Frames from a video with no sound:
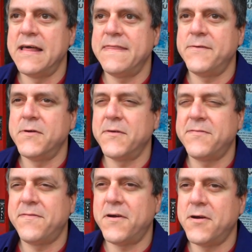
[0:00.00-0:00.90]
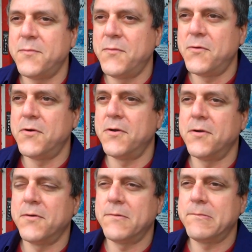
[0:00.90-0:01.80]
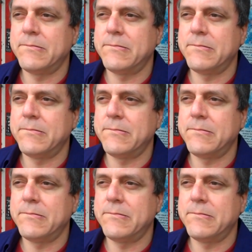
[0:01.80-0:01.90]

that were far more